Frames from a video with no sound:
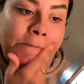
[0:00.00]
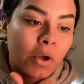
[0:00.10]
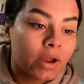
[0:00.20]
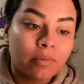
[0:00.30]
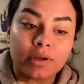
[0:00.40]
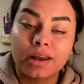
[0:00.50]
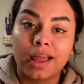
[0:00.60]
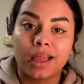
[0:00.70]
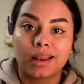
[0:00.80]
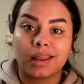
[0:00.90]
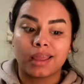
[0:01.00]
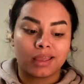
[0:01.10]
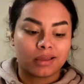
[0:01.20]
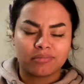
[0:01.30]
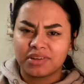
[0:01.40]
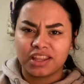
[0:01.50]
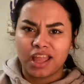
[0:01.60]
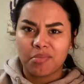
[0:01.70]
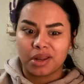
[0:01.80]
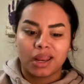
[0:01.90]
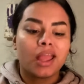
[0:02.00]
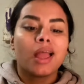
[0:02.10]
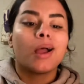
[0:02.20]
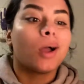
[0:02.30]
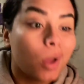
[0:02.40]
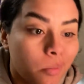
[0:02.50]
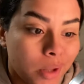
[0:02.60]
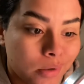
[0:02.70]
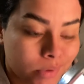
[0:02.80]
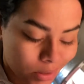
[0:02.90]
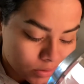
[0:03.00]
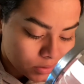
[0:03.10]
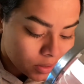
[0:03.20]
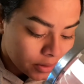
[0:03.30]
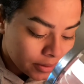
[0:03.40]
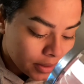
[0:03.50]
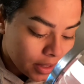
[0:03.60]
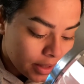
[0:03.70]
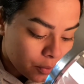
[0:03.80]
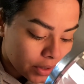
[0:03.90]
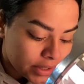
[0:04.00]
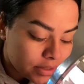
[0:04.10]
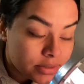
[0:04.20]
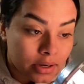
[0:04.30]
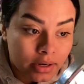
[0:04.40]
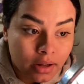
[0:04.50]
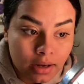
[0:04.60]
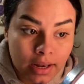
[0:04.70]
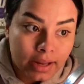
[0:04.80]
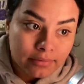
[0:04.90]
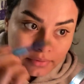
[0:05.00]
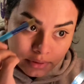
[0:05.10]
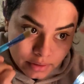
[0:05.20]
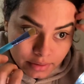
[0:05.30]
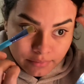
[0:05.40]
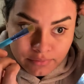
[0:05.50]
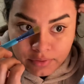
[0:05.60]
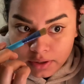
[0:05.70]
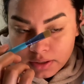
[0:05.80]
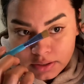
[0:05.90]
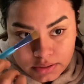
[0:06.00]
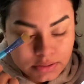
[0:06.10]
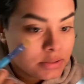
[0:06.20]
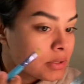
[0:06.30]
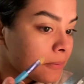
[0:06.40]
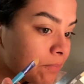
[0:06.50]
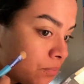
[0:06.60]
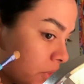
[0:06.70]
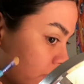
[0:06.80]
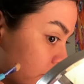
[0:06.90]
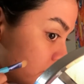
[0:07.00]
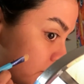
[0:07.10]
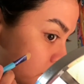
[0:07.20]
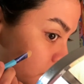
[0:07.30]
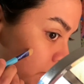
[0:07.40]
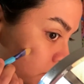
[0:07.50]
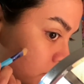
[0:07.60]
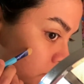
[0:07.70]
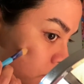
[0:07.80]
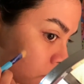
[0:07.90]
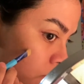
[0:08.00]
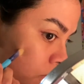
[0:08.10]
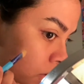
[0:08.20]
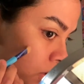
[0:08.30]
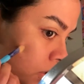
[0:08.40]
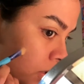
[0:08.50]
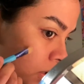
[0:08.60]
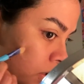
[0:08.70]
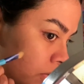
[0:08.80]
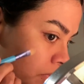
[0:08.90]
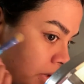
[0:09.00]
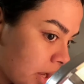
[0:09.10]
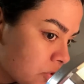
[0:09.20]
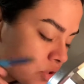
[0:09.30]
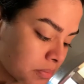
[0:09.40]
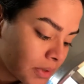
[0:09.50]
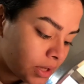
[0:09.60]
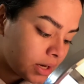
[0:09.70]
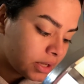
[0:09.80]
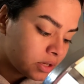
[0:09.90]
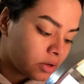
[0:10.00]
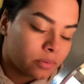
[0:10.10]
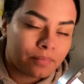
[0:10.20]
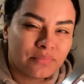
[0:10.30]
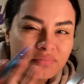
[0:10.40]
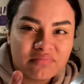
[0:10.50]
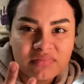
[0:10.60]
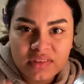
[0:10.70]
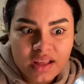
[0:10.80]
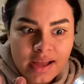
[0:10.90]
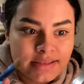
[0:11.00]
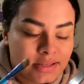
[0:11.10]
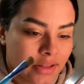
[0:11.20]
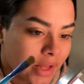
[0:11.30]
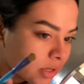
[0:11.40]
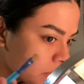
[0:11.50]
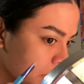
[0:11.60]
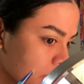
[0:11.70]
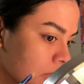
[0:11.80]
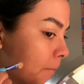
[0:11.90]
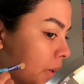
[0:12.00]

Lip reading: Okay, we're gonna act like nothing happened. Anyways, we're gonna start online for the first 6 weeks. Cool. Not tripping, like, you know, I saw that coming.